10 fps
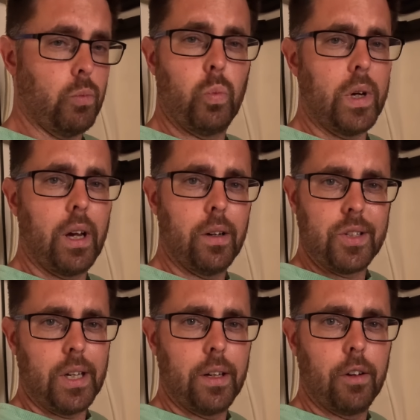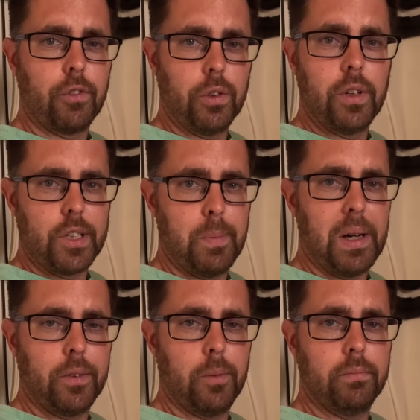We can't say enough good things
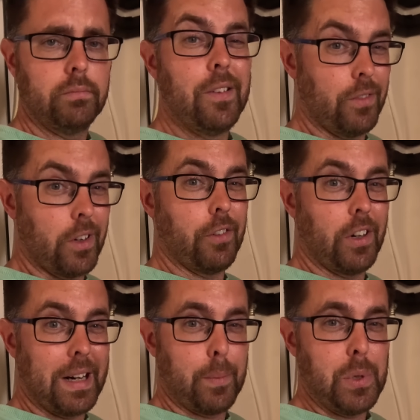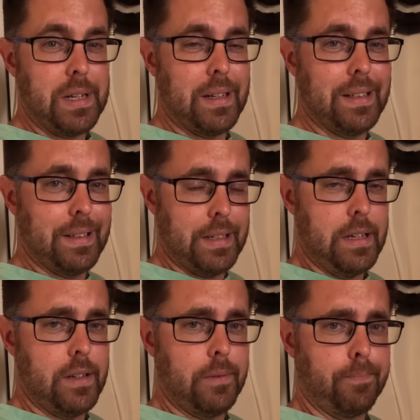about them. Very, very happy
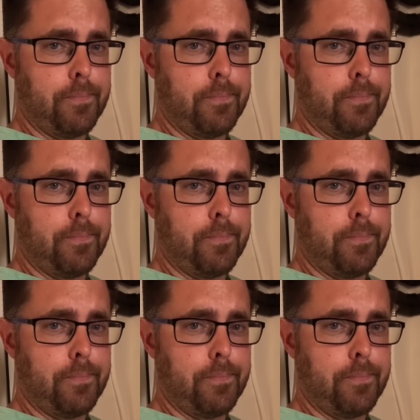indeed.